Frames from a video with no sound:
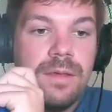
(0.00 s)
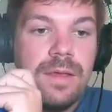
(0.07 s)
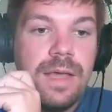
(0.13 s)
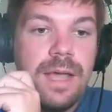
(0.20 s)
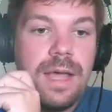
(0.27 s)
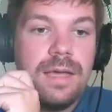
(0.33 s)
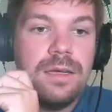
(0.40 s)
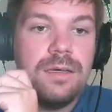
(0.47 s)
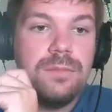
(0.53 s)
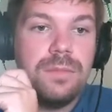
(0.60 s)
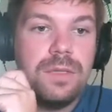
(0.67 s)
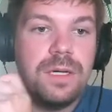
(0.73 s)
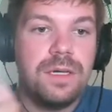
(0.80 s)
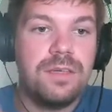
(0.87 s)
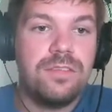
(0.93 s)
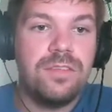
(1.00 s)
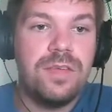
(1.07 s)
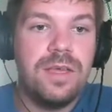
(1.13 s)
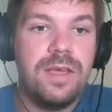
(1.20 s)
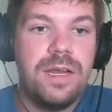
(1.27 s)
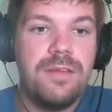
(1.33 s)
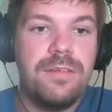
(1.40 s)
Add-on blocks.
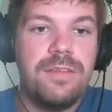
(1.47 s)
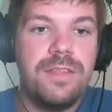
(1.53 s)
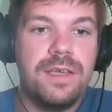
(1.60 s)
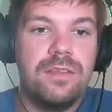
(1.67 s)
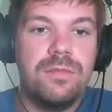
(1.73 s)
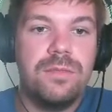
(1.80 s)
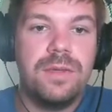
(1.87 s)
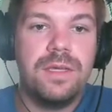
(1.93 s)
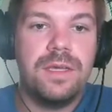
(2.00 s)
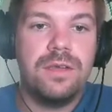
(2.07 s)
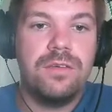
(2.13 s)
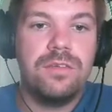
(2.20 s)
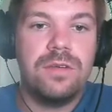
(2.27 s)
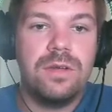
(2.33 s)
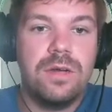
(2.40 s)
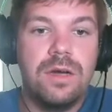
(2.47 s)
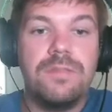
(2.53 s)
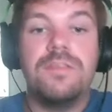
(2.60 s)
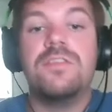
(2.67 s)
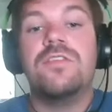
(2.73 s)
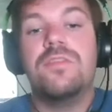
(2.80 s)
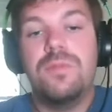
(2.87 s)
Hit everything is being used on
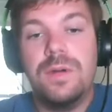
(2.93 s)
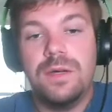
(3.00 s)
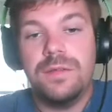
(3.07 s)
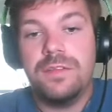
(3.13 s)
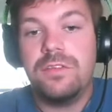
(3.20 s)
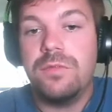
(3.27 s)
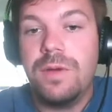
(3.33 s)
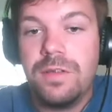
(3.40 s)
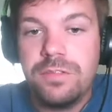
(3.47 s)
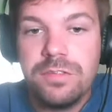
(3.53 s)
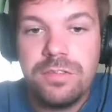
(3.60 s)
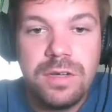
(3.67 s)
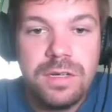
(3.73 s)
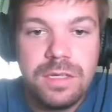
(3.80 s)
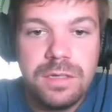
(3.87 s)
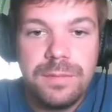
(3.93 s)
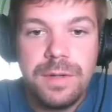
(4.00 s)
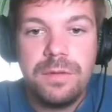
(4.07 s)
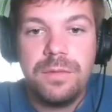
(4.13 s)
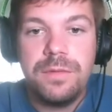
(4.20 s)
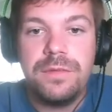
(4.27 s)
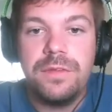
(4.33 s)
offense as well. This is what I was just talking
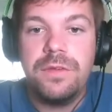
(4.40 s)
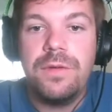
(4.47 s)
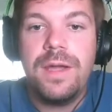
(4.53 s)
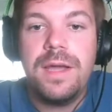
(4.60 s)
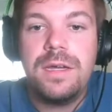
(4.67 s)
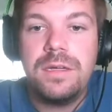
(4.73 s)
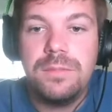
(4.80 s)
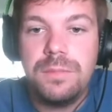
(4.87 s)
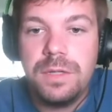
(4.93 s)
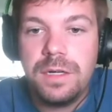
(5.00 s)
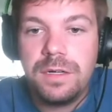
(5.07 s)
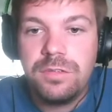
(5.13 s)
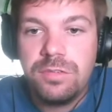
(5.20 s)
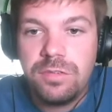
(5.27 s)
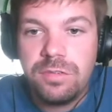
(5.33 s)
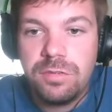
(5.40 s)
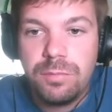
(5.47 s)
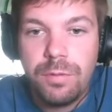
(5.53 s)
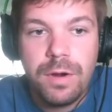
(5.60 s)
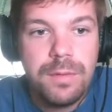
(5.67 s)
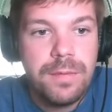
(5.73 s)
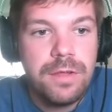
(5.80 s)
about with new add-on blocks. This is
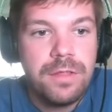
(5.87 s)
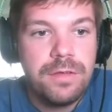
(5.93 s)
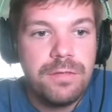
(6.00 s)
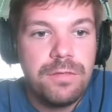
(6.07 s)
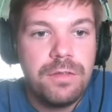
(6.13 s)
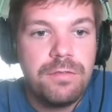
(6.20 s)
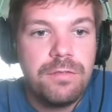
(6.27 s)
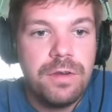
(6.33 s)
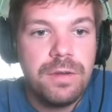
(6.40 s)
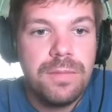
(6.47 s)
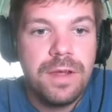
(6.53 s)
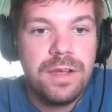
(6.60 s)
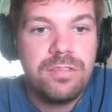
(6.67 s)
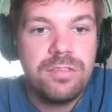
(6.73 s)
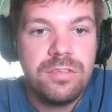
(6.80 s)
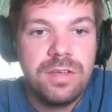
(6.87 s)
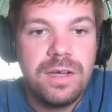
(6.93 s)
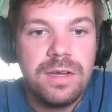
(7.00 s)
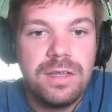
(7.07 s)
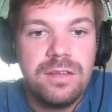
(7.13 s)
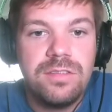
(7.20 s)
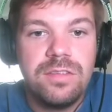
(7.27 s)
primarily for the running backs and
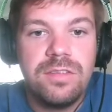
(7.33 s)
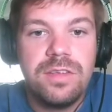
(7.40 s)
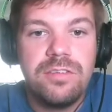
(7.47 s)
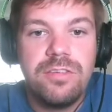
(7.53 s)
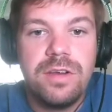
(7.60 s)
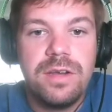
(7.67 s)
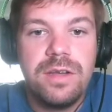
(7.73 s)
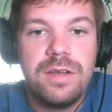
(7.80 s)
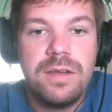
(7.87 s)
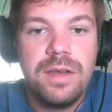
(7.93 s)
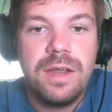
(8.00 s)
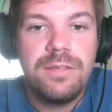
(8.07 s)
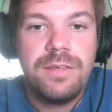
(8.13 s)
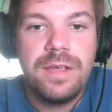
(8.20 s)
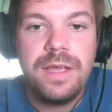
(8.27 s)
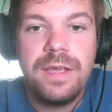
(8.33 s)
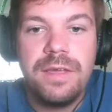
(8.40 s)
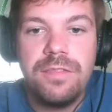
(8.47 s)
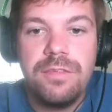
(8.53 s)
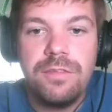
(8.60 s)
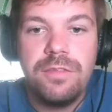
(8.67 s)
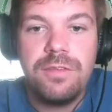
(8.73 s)
tight ends as they try to
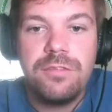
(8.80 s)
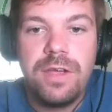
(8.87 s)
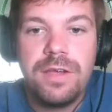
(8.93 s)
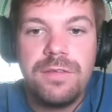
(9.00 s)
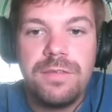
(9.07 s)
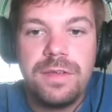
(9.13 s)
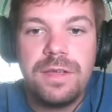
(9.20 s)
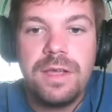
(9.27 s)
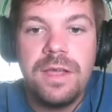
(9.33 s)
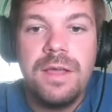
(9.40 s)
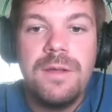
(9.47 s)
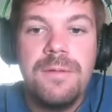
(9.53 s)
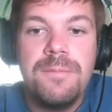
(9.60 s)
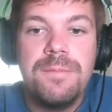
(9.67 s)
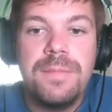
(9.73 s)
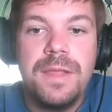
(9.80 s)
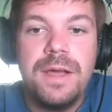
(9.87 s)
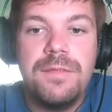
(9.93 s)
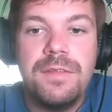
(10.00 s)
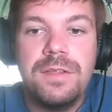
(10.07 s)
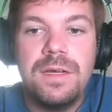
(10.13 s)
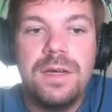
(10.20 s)
navigate through the traffic
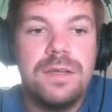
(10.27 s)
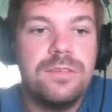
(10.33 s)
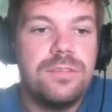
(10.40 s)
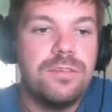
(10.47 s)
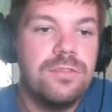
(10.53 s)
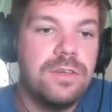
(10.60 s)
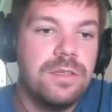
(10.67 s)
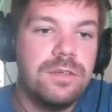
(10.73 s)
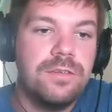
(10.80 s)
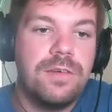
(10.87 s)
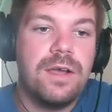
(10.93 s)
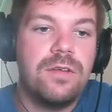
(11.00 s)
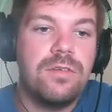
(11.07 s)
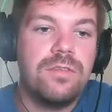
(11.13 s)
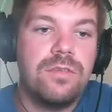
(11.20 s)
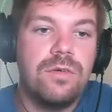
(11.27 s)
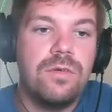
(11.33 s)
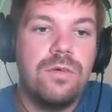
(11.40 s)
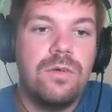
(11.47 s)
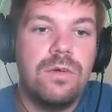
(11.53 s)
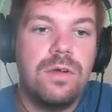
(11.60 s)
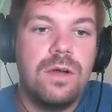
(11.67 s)
of the line to run the route
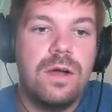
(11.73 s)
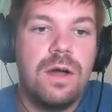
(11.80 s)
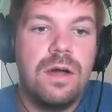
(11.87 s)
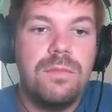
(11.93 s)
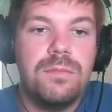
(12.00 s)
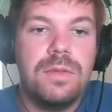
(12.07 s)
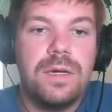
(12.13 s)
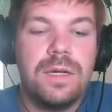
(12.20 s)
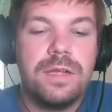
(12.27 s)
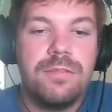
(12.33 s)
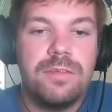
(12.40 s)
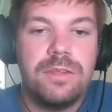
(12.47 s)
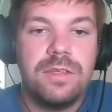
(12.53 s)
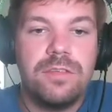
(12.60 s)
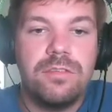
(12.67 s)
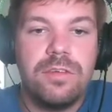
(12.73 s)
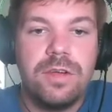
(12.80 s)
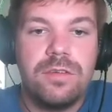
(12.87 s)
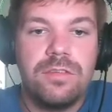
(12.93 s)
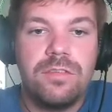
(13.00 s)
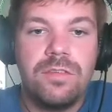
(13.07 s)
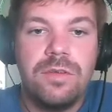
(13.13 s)
or on block and release
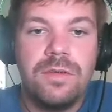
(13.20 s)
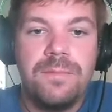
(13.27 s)
routes.